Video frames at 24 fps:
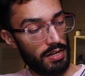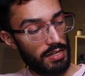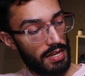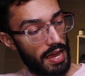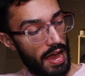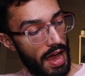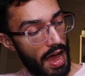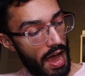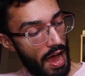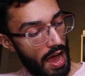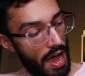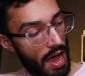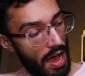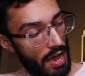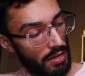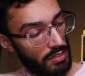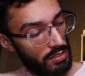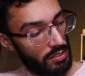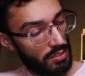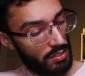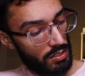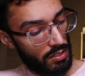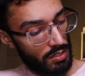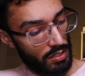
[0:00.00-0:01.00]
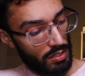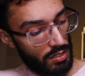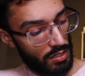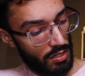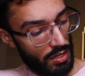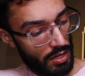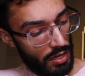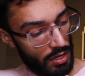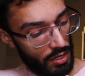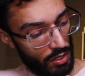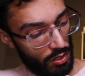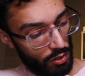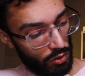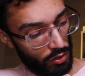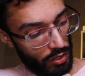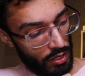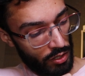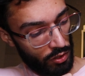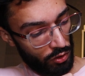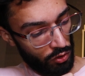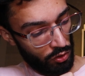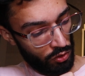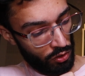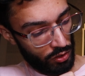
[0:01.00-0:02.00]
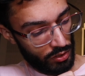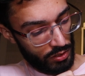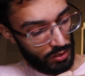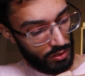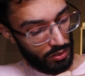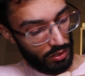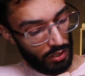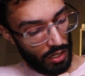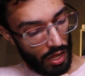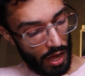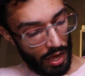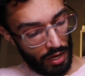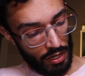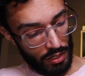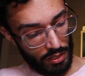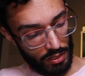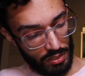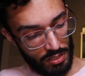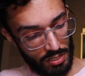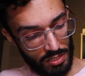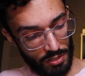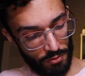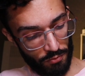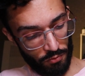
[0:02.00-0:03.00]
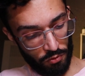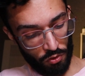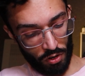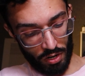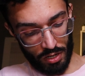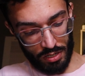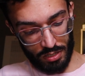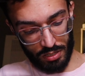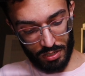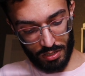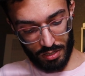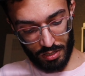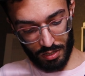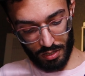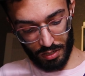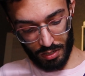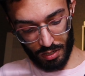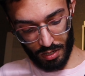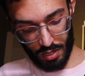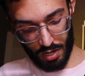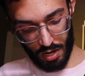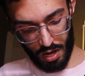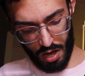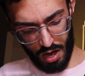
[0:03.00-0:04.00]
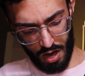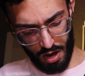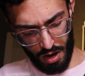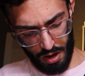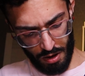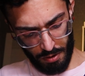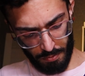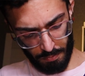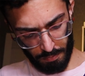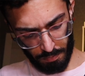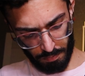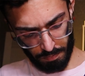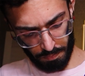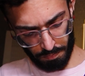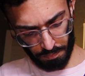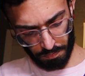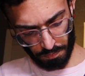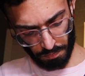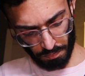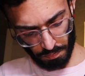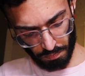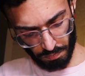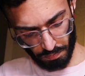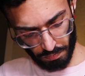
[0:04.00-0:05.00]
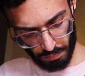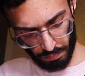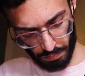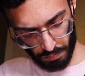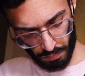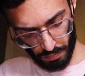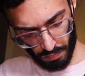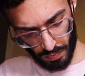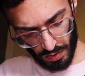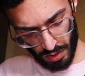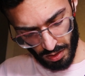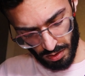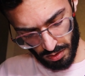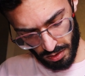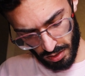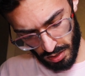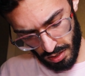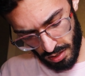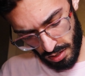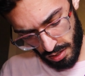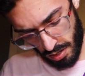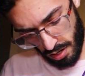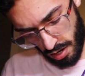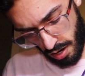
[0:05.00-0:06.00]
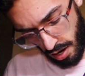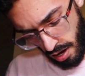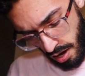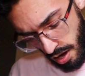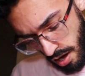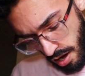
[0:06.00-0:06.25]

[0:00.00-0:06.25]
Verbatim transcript: It has... It looks like different... Um, the...